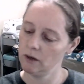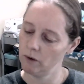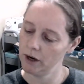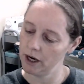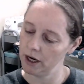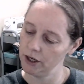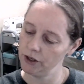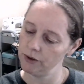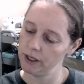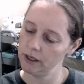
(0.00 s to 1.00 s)

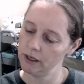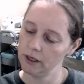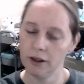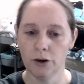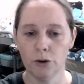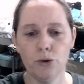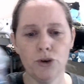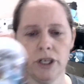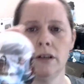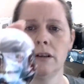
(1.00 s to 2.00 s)
100. They're
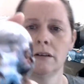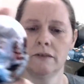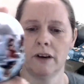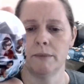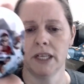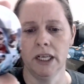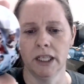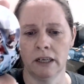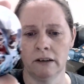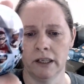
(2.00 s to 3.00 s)
Ooshies, if I'm saying
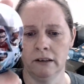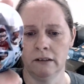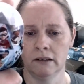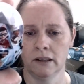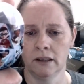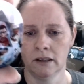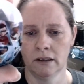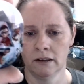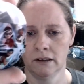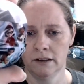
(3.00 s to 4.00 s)
that right.
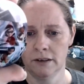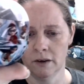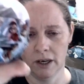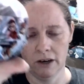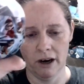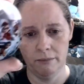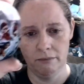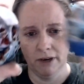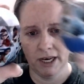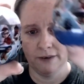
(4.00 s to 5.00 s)
So I grabbed,
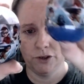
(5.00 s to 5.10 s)
I have